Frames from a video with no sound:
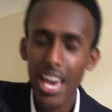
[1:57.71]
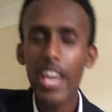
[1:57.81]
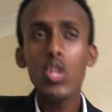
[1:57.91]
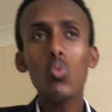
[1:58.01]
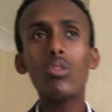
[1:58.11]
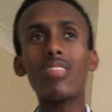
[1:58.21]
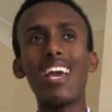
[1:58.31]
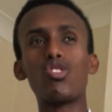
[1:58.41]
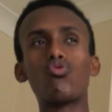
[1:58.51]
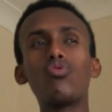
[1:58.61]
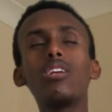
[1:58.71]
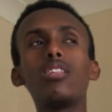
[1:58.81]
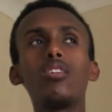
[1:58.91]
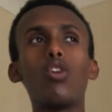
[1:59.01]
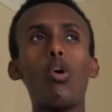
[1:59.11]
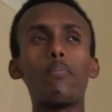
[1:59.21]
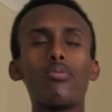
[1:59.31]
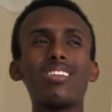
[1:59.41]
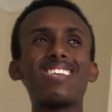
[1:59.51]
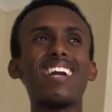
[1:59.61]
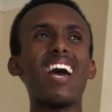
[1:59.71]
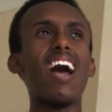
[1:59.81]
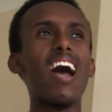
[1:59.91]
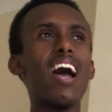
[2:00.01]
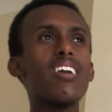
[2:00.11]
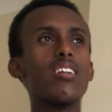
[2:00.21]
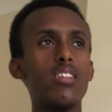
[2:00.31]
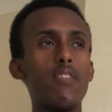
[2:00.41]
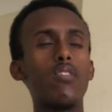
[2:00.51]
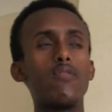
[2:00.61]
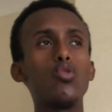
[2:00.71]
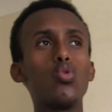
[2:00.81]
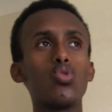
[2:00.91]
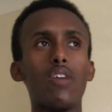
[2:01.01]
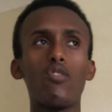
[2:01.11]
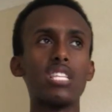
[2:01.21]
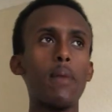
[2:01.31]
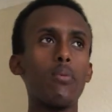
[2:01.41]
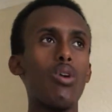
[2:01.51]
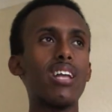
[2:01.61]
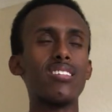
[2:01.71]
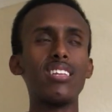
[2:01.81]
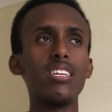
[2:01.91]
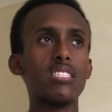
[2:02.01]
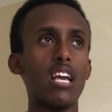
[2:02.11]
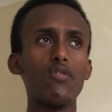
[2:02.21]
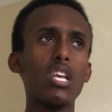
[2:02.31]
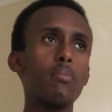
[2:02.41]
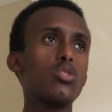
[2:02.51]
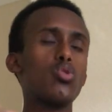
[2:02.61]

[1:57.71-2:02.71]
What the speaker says: Anyone that is really operating at a higher level, if you look at, for example, athletes, like for example, let's